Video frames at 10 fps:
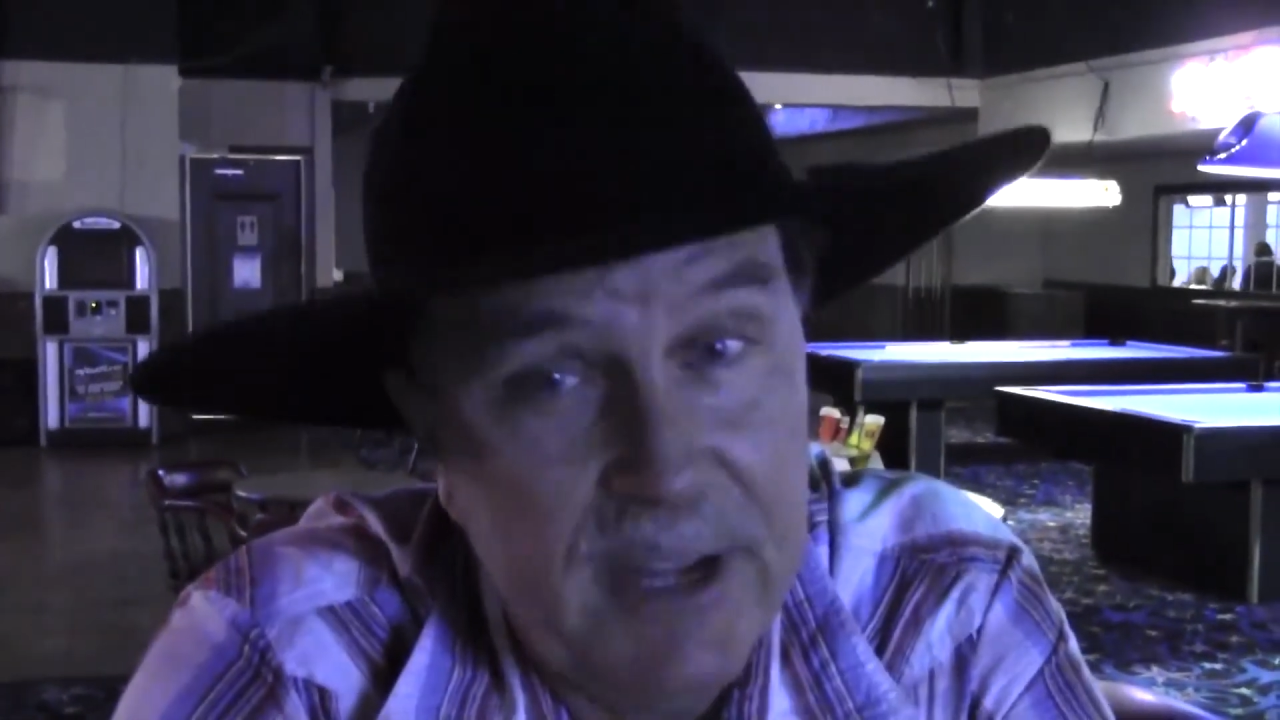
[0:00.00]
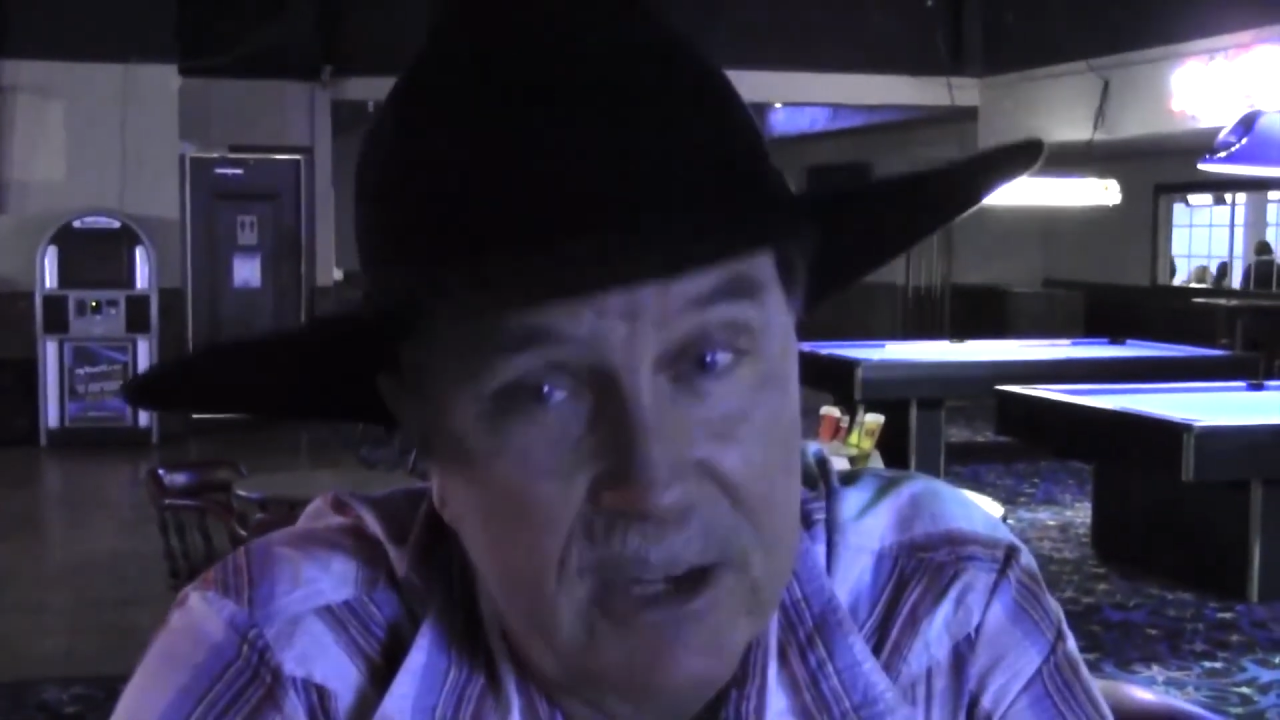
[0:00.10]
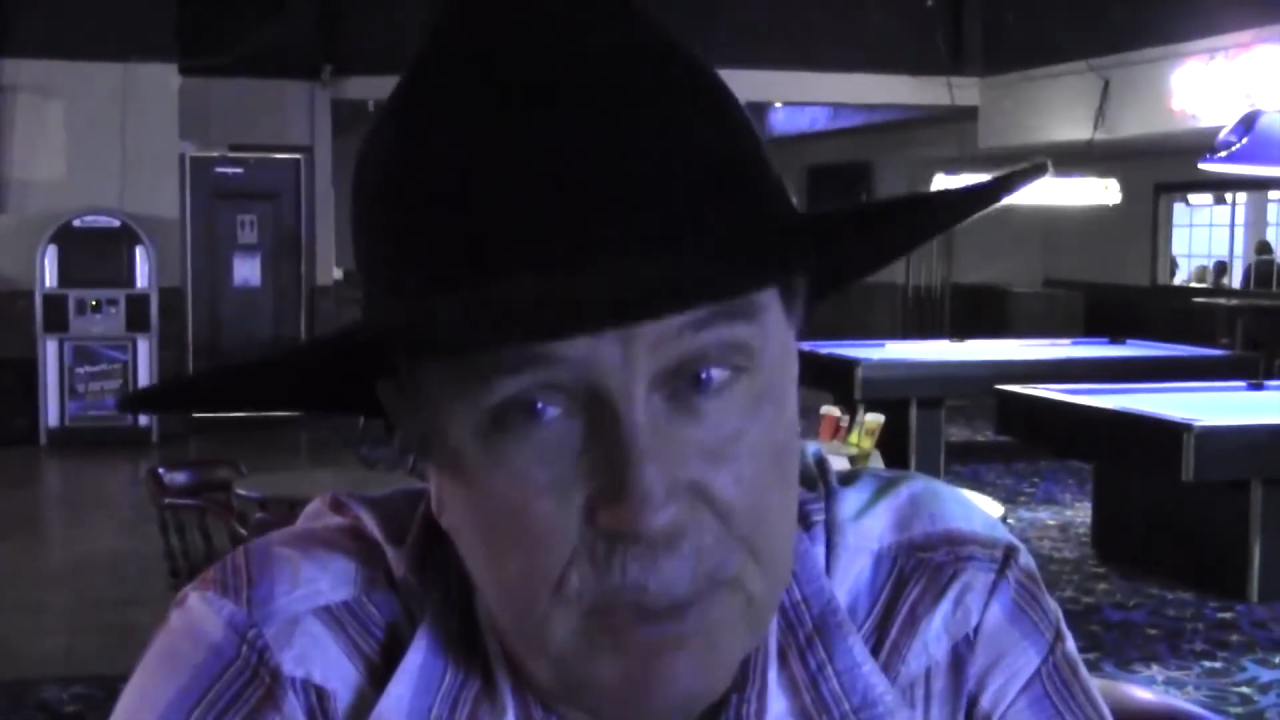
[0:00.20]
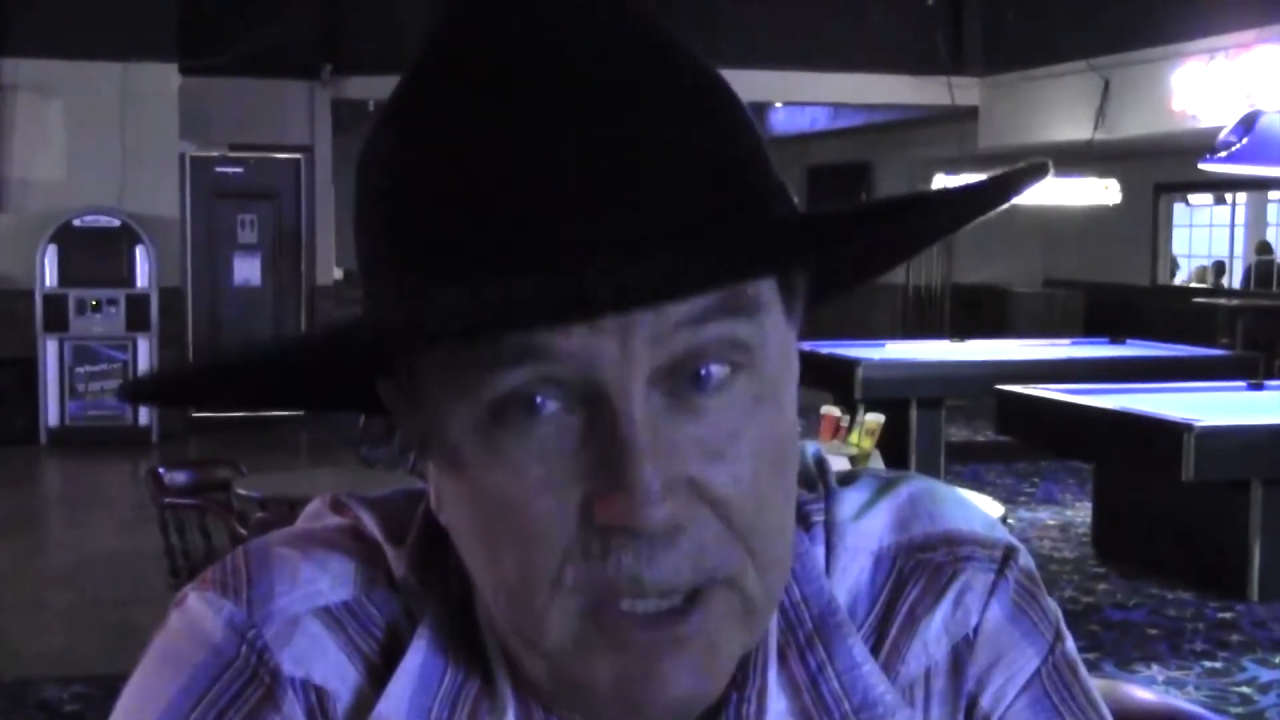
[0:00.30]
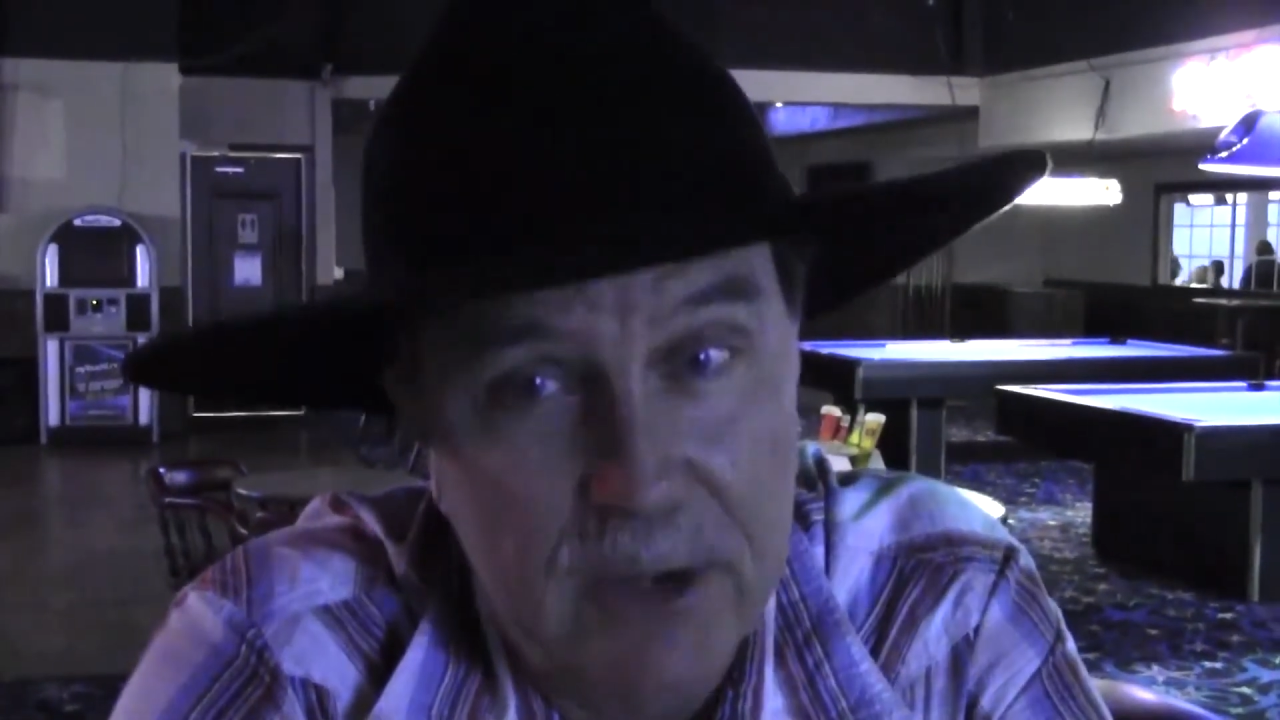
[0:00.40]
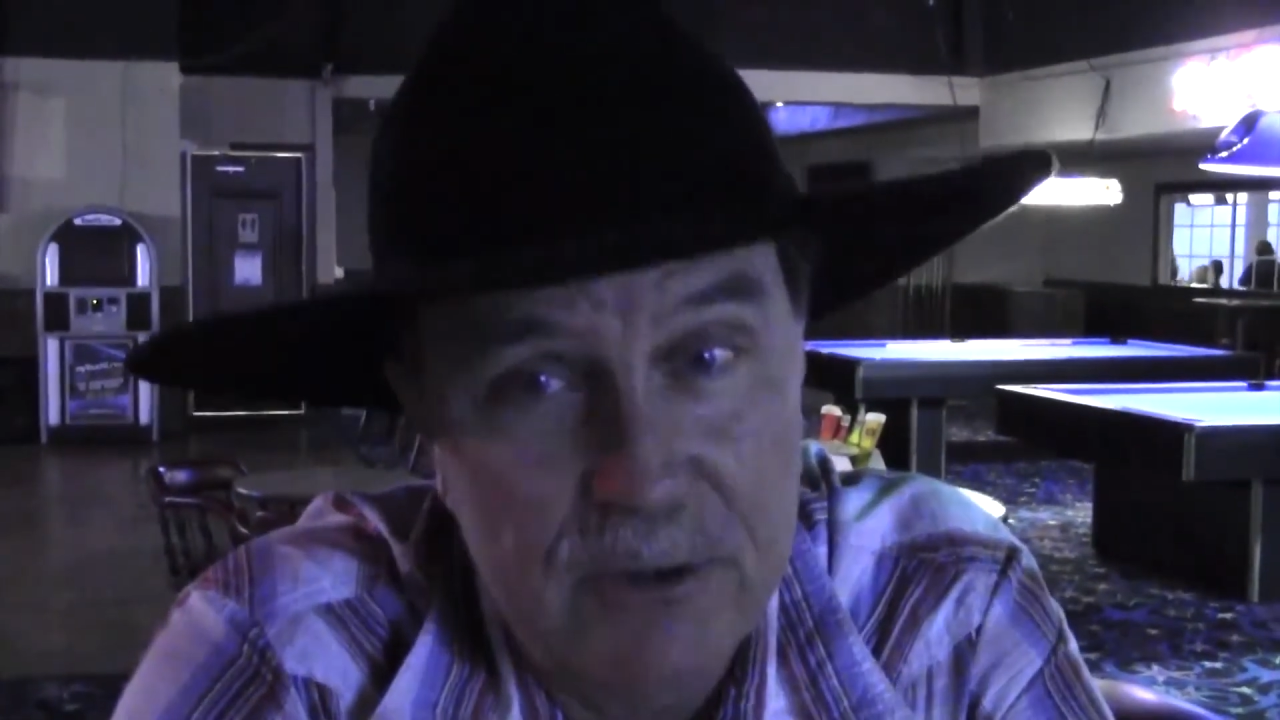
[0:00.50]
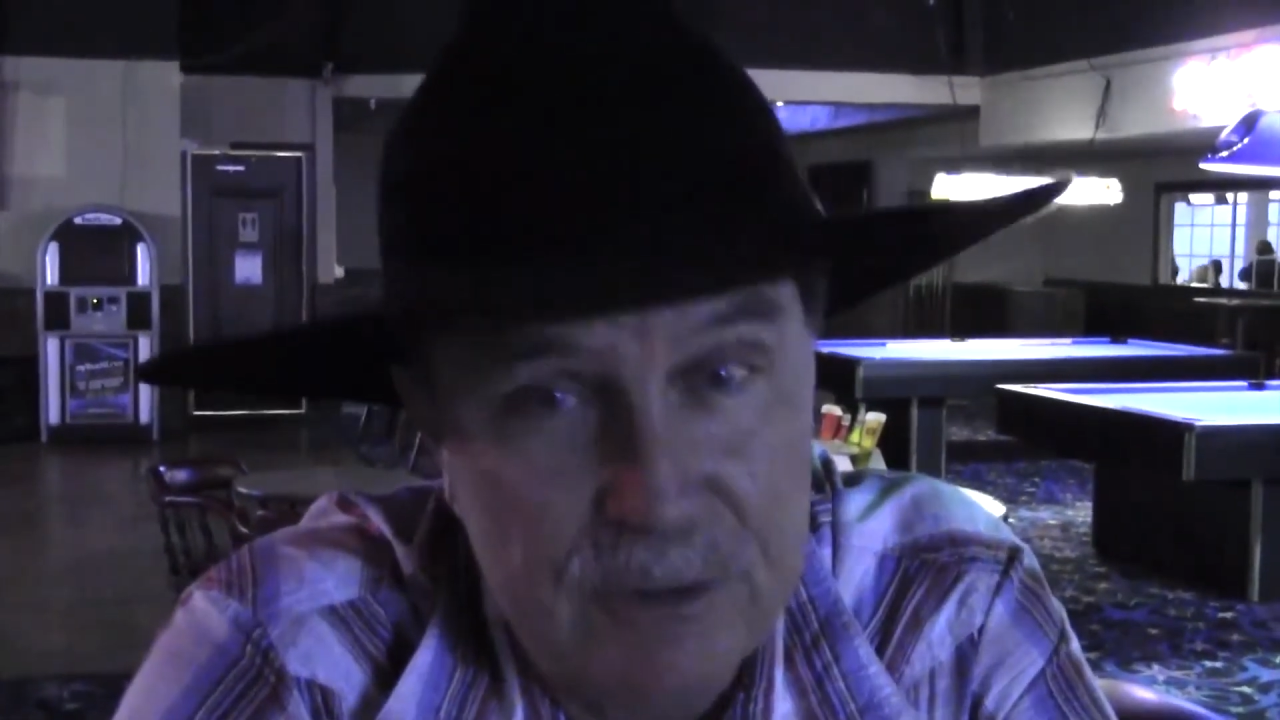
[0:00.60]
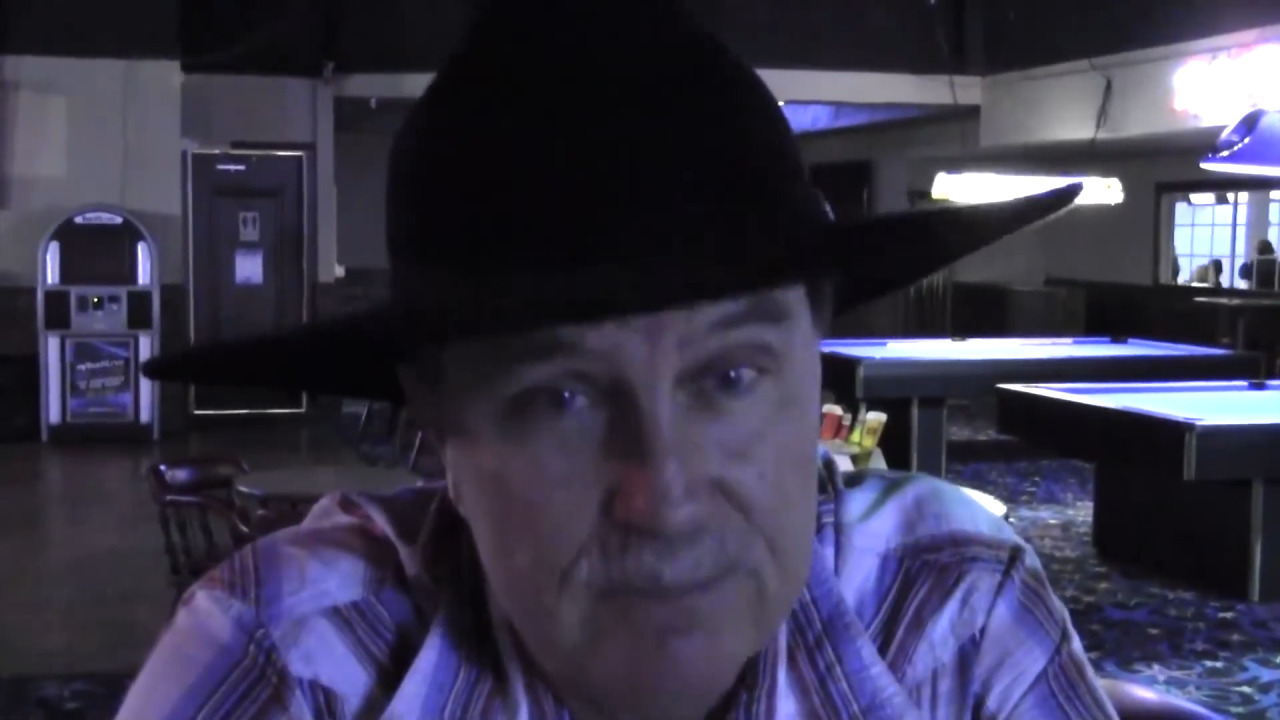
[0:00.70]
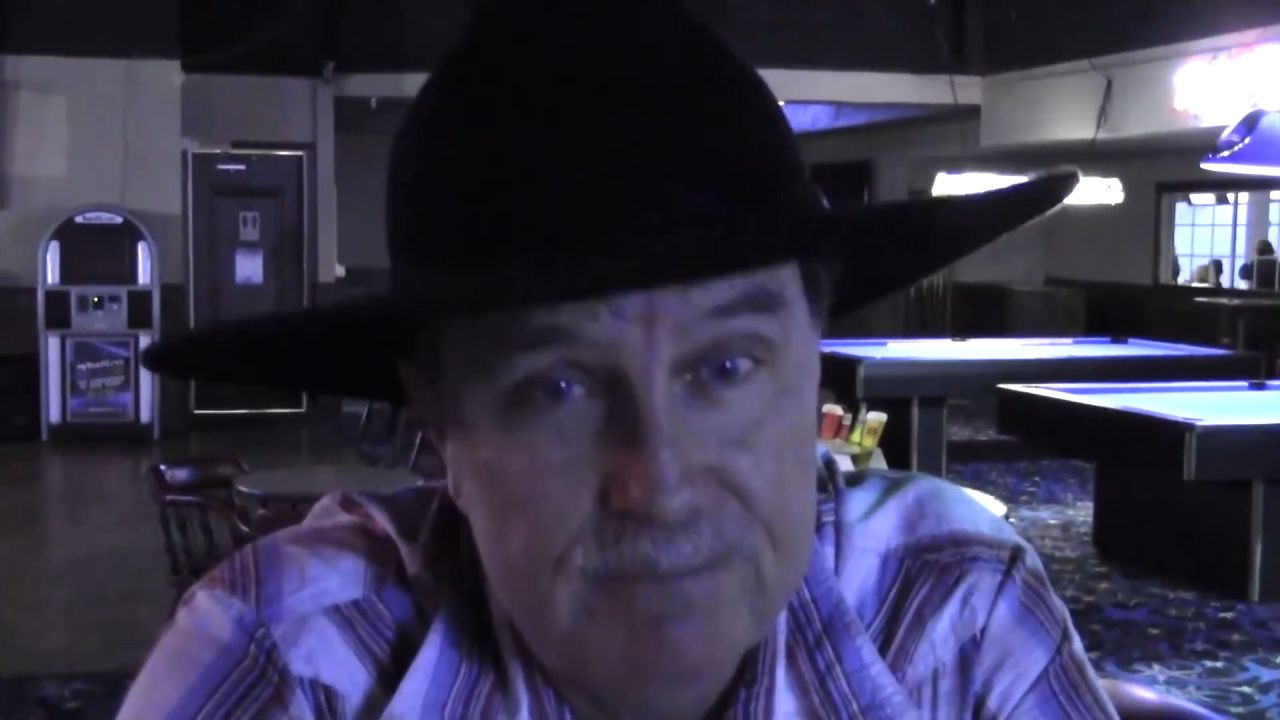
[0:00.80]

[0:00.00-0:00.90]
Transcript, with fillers: taxpayers,